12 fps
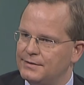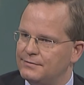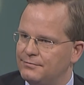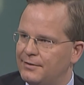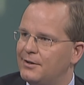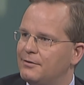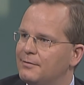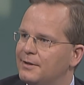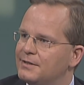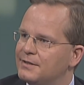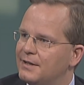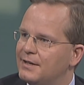this
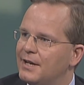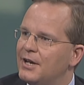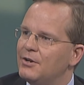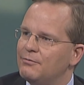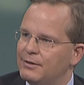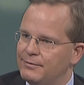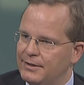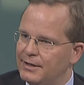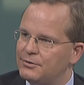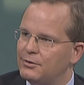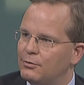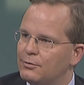faraway day where we
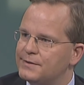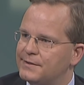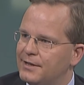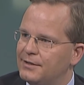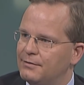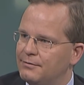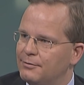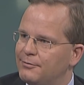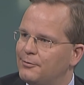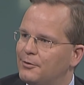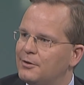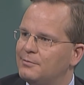get wholesale
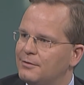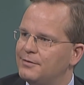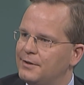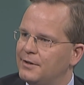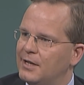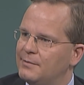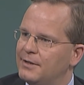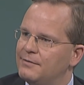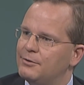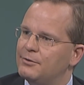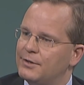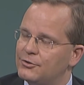reform of the RMA,
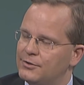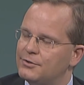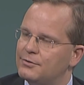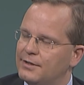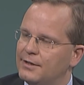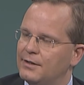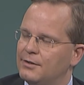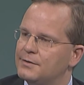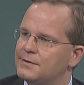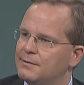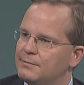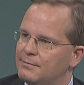we could actually trial
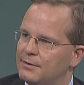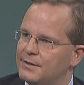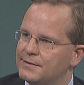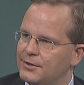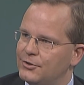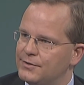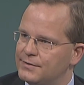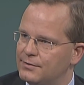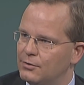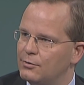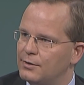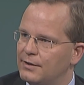out some
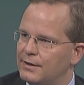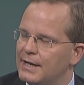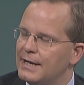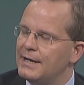liberalizations locally.